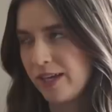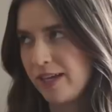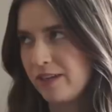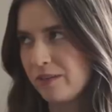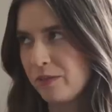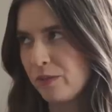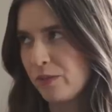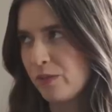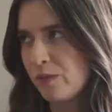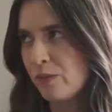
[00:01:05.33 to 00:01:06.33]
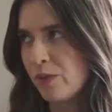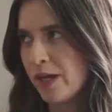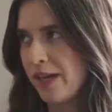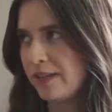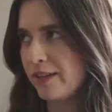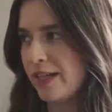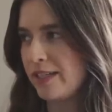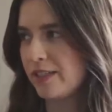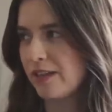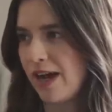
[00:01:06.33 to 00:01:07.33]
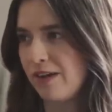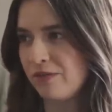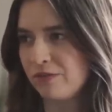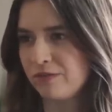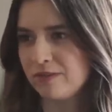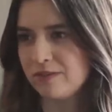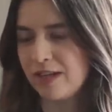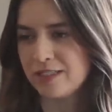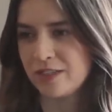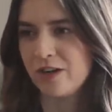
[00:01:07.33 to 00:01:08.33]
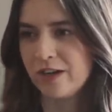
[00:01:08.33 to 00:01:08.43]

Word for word: like what I like to have as an